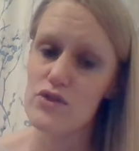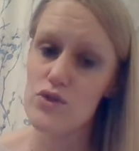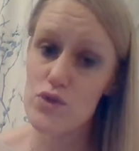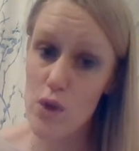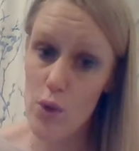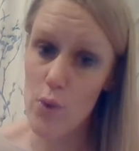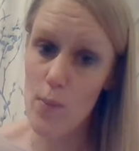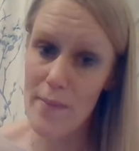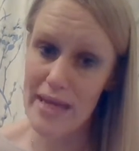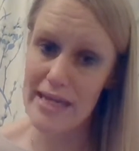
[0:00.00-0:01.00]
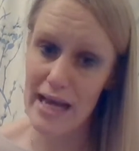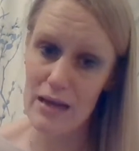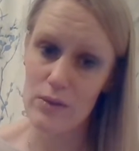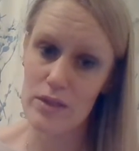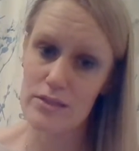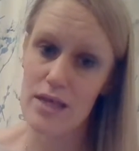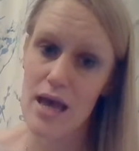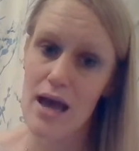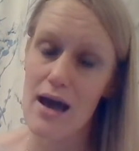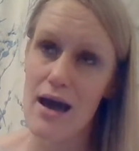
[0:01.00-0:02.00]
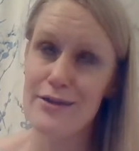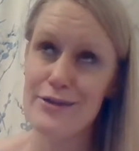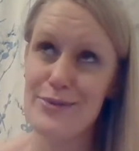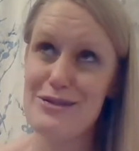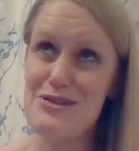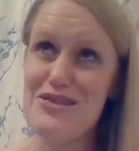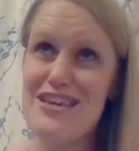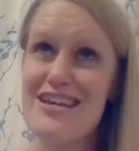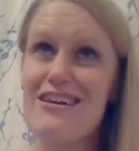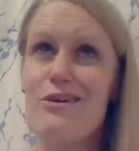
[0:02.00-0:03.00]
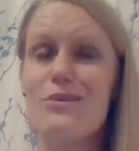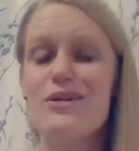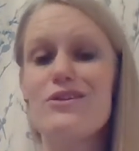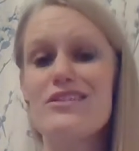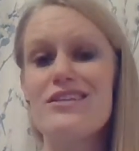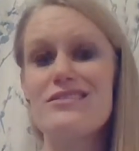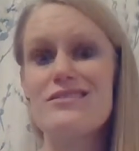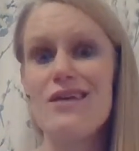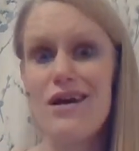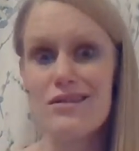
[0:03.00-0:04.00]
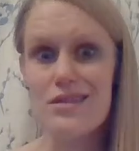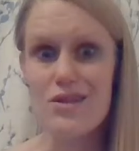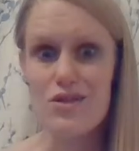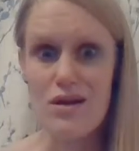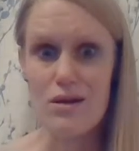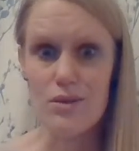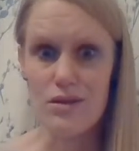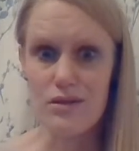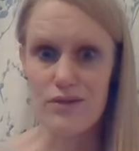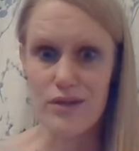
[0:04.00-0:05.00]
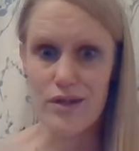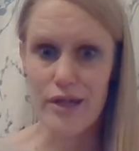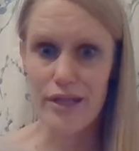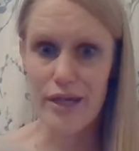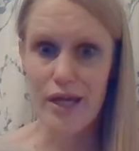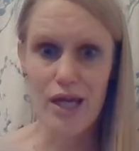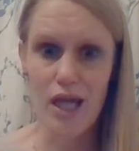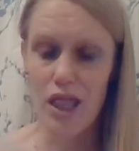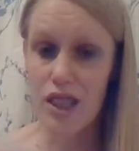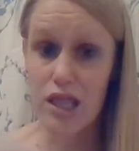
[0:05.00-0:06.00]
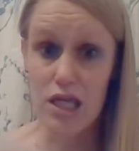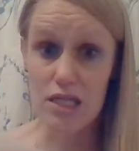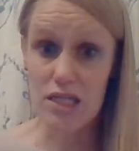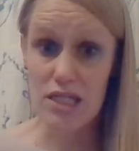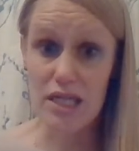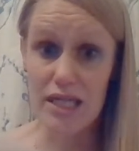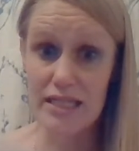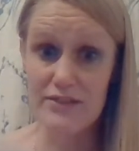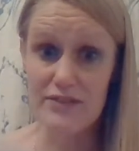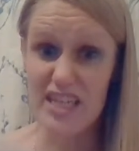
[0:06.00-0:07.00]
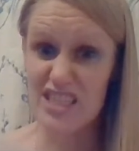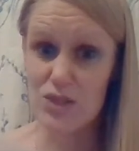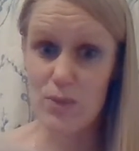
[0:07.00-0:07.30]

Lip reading: How amazing would that be to tackle kind of all of the Munros? That's all the highest mountains in Scotland, or even all the